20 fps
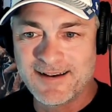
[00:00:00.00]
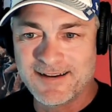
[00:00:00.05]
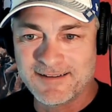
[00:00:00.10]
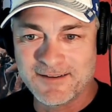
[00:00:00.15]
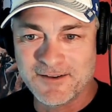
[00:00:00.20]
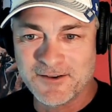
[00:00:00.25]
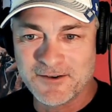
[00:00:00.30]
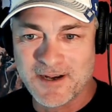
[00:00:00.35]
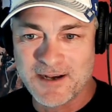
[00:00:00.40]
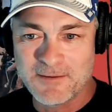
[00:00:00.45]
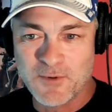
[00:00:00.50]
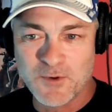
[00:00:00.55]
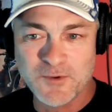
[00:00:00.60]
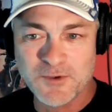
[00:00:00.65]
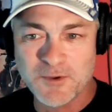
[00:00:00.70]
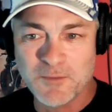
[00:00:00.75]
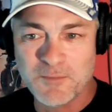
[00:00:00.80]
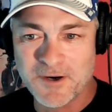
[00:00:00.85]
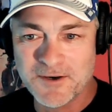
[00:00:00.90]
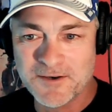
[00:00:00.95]
Look, I'm a
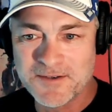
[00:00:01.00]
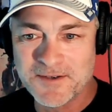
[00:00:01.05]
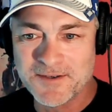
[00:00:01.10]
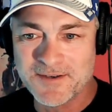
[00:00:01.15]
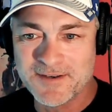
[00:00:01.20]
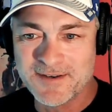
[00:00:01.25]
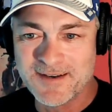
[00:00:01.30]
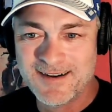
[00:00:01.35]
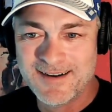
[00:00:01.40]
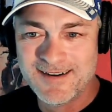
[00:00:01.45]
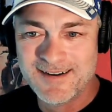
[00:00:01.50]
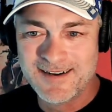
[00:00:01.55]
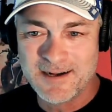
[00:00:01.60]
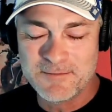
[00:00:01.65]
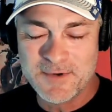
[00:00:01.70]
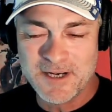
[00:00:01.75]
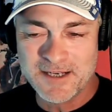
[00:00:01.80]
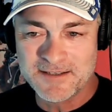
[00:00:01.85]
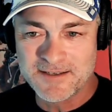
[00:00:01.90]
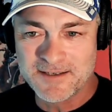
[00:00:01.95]
real person.
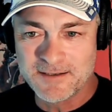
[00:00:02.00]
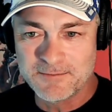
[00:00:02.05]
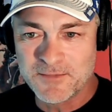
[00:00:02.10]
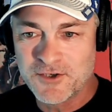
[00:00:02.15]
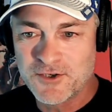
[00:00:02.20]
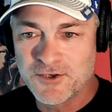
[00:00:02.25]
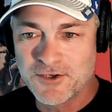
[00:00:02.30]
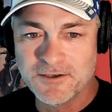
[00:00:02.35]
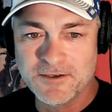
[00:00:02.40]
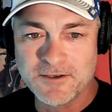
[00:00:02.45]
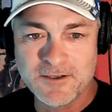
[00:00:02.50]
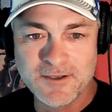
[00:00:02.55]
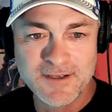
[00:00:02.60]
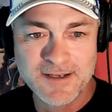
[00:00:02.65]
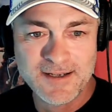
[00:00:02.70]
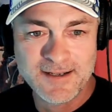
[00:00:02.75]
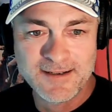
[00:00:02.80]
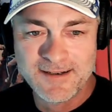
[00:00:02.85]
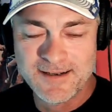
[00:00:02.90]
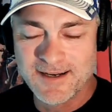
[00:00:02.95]
I'm not some
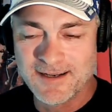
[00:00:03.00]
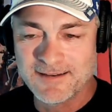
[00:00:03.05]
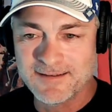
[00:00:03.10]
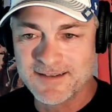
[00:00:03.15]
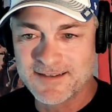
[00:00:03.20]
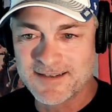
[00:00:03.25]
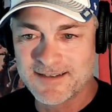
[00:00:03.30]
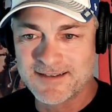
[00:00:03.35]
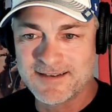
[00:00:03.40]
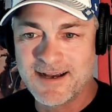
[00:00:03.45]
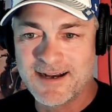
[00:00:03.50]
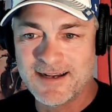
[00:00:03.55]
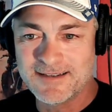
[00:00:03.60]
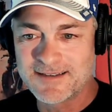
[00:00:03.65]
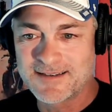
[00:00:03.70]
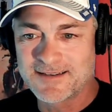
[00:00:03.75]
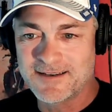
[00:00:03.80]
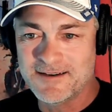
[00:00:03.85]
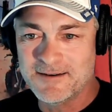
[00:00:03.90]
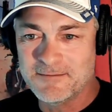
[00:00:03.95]
shill, and this is
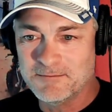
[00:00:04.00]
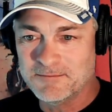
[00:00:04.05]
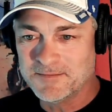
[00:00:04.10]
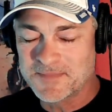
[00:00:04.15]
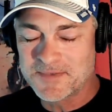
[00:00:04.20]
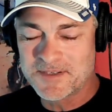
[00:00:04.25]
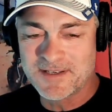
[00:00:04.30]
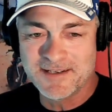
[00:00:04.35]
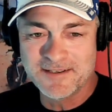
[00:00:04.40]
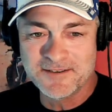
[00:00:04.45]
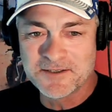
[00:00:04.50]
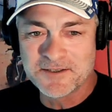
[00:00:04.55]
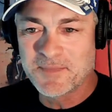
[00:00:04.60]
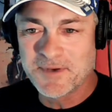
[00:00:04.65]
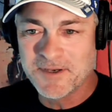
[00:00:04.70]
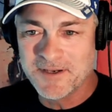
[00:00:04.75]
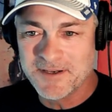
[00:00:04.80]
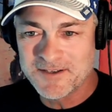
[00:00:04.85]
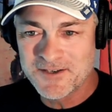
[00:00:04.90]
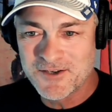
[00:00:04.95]
not some sales
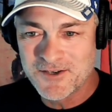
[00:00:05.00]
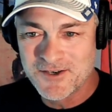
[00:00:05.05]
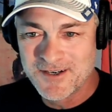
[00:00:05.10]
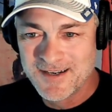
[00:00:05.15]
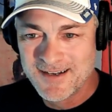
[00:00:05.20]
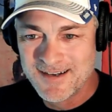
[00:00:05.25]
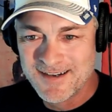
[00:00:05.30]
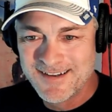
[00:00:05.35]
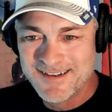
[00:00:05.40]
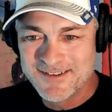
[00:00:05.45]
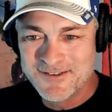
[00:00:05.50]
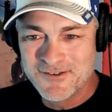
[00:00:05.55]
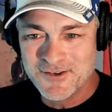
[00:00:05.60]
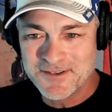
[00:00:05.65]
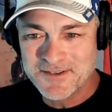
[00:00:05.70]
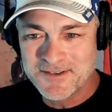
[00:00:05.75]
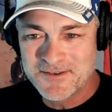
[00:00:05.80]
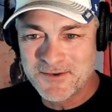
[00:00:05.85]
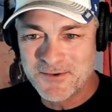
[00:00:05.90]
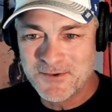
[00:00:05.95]
pitch
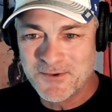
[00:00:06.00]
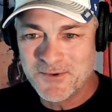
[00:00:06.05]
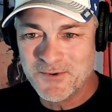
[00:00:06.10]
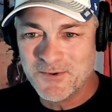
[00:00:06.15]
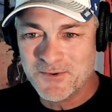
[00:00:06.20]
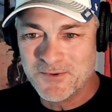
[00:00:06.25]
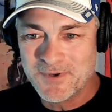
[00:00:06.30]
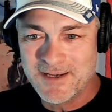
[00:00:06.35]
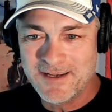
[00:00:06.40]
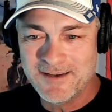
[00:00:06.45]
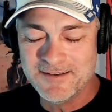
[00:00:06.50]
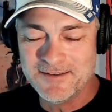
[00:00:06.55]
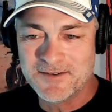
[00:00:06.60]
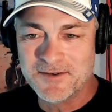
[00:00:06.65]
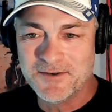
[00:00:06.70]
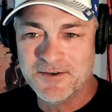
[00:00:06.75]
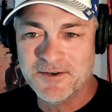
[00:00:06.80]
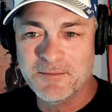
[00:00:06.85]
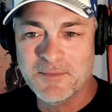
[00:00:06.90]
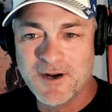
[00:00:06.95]
just to get
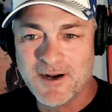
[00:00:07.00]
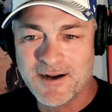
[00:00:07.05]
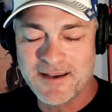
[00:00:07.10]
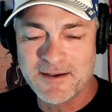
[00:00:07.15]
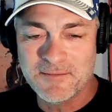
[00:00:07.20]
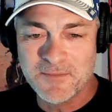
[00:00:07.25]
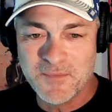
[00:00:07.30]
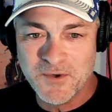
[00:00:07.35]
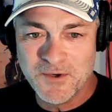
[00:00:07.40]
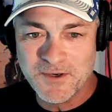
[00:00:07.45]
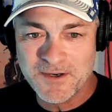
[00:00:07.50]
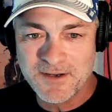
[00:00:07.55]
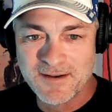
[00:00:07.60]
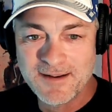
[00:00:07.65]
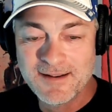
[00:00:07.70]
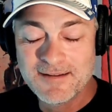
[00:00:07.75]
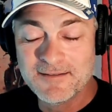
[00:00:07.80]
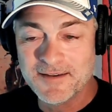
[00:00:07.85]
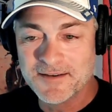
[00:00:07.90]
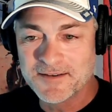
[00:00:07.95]
into your pocketbook.
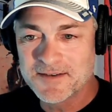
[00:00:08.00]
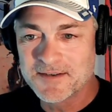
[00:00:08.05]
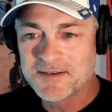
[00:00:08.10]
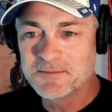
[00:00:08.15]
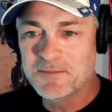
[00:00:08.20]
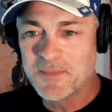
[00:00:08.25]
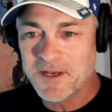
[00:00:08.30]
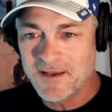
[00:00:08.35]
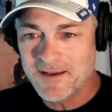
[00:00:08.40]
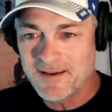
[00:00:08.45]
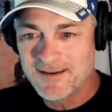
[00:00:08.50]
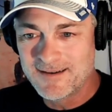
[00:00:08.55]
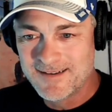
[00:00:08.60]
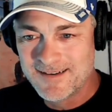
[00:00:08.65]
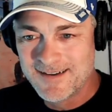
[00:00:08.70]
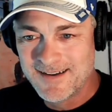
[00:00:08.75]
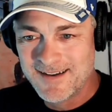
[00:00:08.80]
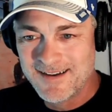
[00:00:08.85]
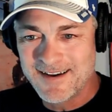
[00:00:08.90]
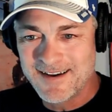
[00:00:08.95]
This is me,
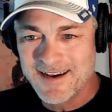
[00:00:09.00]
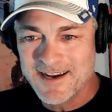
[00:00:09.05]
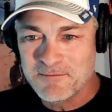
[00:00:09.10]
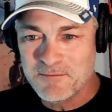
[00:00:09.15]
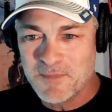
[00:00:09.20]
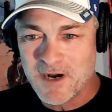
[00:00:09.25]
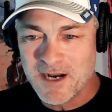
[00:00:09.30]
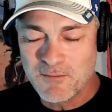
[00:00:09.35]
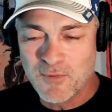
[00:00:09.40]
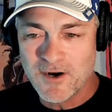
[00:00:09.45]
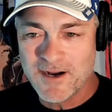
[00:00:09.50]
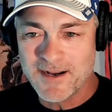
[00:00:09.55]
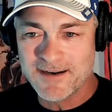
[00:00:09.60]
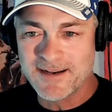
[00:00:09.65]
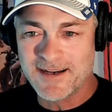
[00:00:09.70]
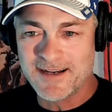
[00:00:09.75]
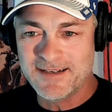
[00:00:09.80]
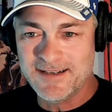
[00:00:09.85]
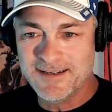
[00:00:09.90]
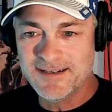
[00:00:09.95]
and my
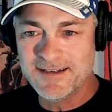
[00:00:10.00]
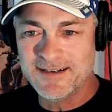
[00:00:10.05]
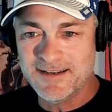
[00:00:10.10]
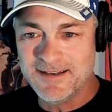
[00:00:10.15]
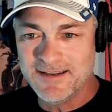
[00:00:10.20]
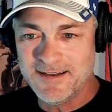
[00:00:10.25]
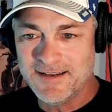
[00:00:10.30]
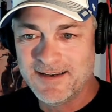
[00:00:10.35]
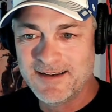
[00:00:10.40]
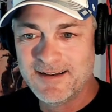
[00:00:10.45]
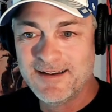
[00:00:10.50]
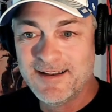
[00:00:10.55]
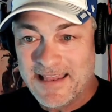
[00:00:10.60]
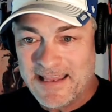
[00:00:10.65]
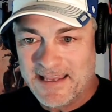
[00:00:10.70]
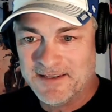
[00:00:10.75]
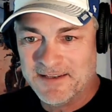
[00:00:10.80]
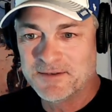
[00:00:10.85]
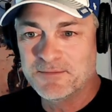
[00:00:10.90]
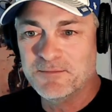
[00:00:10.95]
brand identity
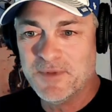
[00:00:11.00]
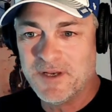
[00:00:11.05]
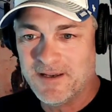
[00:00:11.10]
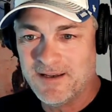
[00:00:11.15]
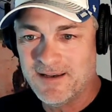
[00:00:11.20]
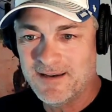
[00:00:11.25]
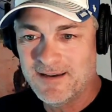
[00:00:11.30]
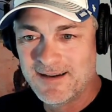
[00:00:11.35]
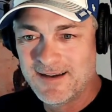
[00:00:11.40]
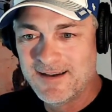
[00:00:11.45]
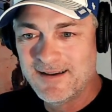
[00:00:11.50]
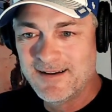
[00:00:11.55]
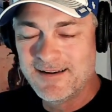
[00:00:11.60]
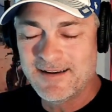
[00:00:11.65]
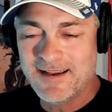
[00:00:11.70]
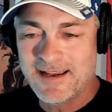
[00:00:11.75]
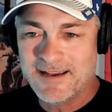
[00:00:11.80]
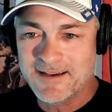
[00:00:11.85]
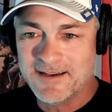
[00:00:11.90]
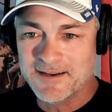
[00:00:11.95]
is me.
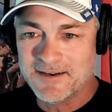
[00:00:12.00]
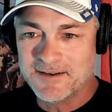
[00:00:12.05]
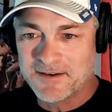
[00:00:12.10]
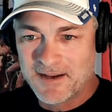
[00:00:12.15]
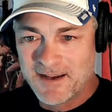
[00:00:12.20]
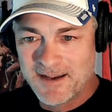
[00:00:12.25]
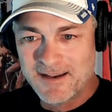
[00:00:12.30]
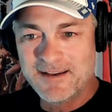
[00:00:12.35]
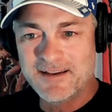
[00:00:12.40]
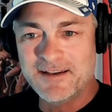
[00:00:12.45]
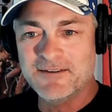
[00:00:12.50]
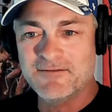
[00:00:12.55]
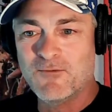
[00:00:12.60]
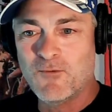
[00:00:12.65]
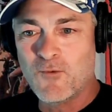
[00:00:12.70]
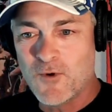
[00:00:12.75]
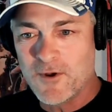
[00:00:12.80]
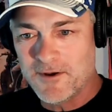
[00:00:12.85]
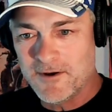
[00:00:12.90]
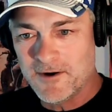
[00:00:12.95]
And if
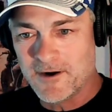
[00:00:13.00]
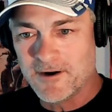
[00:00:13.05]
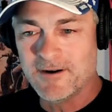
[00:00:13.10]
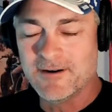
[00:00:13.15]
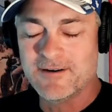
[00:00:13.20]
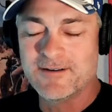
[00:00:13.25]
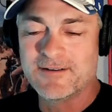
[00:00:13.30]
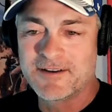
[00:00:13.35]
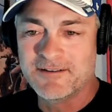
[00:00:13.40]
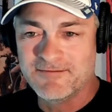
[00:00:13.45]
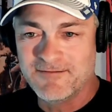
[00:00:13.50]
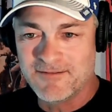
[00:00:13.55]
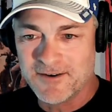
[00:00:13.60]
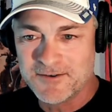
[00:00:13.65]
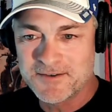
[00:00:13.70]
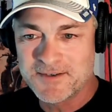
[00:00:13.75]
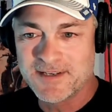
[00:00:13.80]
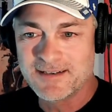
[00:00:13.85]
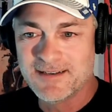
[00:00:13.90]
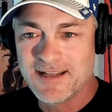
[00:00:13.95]
we are
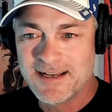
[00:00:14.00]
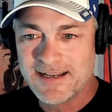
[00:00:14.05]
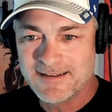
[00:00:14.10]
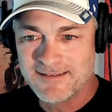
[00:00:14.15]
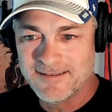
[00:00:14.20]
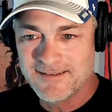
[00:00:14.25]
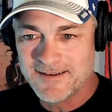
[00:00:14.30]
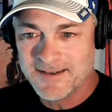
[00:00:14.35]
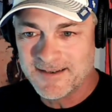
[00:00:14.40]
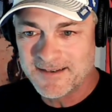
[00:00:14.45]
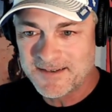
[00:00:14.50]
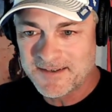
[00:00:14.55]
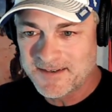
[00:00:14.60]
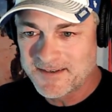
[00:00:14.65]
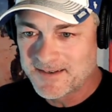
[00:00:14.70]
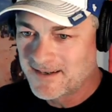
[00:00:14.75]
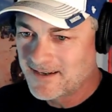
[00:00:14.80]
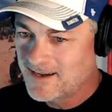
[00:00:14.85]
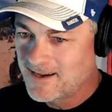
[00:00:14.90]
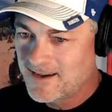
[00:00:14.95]
conversing like
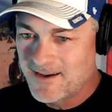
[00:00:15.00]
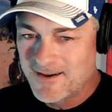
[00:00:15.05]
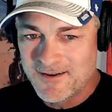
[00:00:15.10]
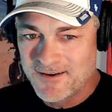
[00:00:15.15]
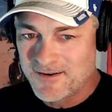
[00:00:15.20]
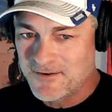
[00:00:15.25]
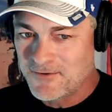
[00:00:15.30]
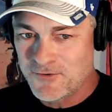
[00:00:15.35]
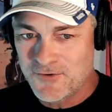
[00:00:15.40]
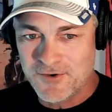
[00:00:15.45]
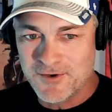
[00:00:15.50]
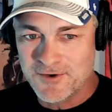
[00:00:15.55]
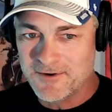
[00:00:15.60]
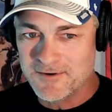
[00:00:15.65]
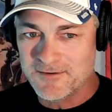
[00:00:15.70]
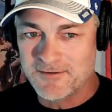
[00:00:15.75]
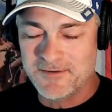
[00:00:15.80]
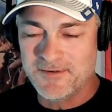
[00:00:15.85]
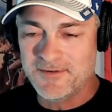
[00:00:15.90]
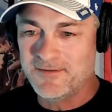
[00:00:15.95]
this,
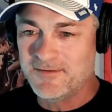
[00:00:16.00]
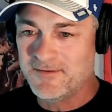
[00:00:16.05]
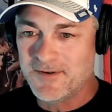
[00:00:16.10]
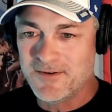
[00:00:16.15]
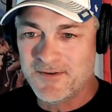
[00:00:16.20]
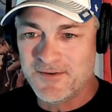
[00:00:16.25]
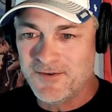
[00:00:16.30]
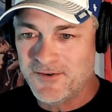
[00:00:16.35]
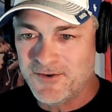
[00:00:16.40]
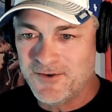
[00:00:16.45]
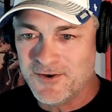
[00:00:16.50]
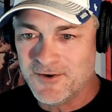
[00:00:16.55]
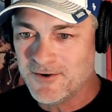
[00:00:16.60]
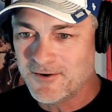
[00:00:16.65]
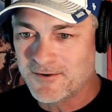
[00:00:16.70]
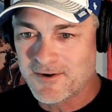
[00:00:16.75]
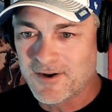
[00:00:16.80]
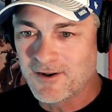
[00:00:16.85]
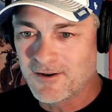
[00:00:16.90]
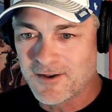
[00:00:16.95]
you're
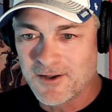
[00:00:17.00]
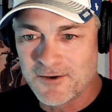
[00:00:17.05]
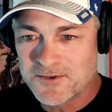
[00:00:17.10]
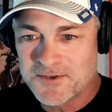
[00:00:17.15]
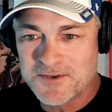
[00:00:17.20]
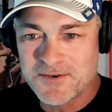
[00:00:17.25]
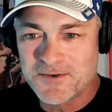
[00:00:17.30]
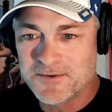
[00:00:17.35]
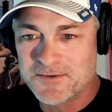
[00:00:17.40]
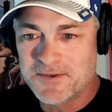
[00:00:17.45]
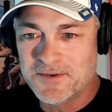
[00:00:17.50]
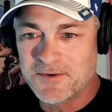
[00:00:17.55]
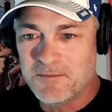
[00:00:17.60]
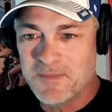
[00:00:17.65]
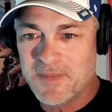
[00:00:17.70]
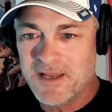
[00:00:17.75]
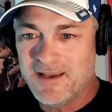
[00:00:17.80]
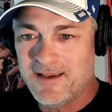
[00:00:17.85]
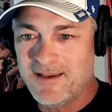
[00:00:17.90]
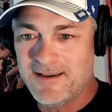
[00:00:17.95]
you're closer to
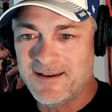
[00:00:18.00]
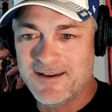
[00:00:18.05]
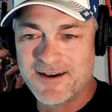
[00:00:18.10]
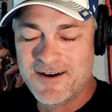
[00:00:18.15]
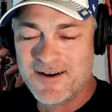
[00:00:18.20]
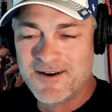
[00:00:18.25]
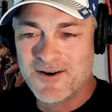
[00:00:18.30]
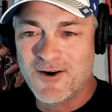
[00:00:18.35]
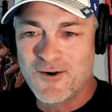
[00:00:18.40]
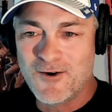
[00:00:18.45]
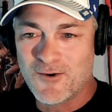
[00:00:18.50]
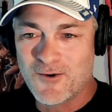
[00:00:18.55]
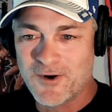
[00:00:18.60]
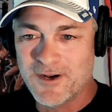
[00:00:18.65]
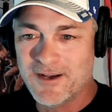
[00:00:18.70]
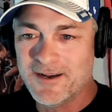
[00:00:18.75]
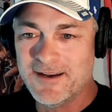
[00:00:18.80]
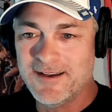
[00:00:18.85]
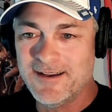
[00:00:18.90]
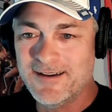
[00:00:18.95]
me
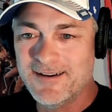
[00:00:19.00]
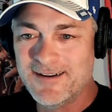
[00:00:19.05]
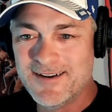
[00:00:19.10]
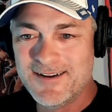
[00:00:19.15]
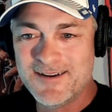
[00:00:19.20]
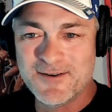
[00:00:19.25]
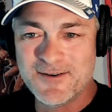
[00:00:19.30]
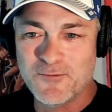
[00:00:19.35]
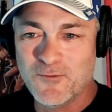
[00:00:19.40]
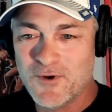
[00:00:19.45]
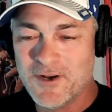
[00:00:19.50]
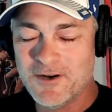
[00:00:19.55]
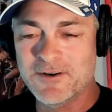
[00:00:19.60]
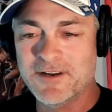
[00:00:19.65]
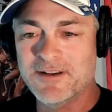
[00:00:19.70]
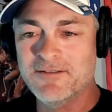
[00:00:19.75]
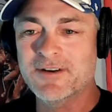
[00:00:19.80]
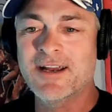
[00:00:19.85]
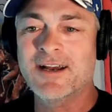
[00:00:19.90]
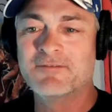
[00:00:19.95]
already, and we
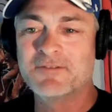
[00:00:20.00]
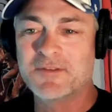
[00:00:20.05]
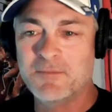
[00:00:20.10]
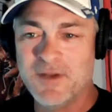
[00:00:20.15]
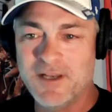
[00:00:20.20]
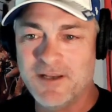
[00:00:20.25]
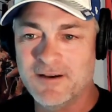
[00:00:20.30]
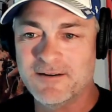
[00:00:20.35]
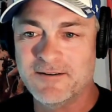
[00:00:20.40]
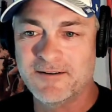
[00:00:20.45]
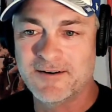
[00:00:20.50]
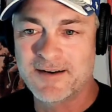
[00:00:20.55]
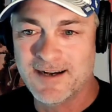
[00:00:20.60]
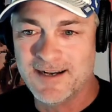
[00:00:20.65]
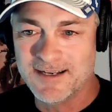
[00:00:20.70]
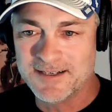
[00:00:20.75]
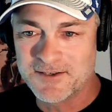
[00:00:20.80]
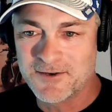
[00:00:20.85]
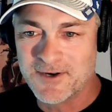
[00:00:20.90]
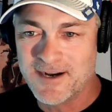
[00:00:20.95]
don't even have to be under
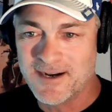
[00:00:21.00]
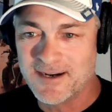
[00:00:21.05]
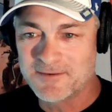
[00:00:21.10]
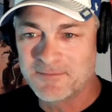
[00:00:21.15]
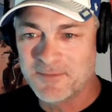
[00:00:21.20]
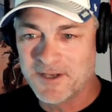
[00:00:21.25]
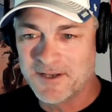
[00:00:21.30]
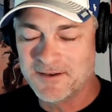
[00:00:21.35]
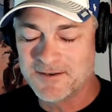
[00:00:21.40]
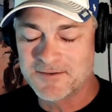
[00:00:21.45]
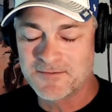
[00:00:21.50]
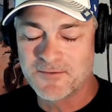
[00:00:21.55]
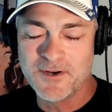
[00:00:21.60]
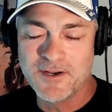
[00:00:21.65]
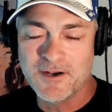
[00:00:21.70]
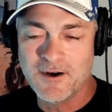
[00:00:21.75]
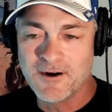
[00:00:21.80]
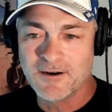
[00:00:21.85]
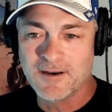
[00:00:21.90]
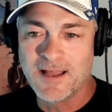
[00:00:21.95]
contract because
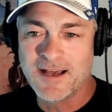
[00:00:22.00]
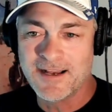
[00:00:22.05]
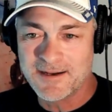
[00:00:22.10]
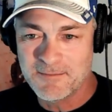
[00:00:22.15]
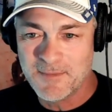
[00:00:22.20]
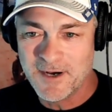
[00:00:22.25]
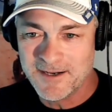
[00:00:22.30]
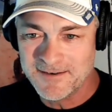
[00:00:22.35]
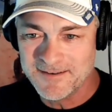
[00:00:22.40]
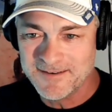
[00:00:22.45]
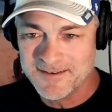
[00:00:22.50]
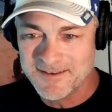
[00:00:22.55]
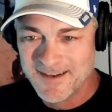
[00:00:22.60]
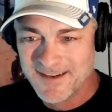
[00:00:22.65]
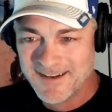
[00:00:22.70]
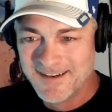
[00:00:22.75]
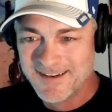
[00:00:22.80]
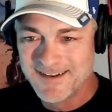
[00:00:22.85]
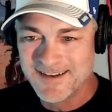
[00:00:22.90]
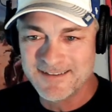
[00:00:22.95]
we are like-minded,
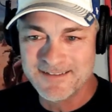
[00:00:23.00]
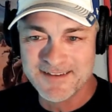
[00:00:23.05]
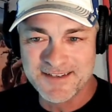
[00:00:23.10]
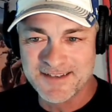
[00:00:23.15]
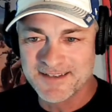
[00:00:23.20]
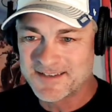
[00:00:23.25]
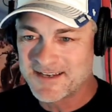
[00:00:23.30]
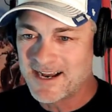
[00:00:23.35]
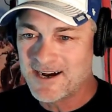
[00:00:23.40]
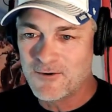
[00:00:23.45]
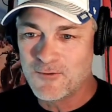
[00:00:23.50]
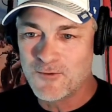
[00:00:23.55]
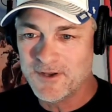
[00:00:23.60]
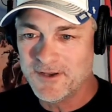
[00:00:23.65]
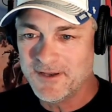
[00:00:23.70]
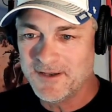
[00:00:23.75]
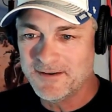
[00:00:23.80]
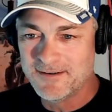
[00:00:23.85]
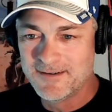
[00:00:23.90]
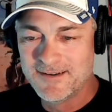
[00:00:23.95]
and this is how
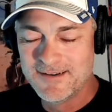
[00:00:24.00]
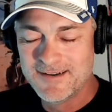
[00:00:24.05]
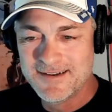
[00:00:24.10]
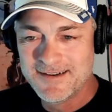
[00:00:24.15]
we